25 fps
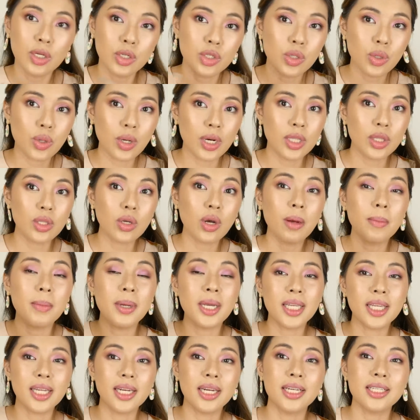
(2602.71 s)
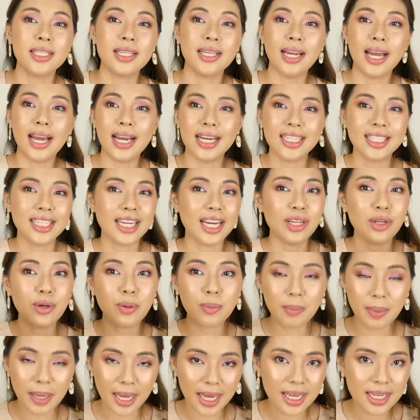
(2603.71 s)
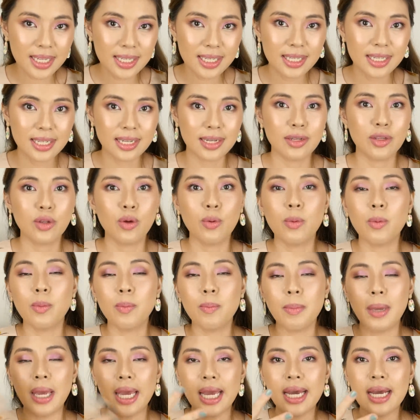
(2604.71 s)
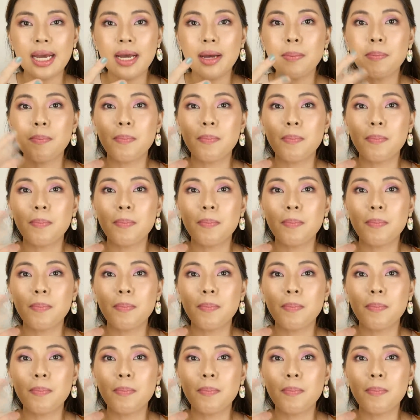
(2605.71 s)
Gusto ko rin to gamitin as an eyeshadow base to make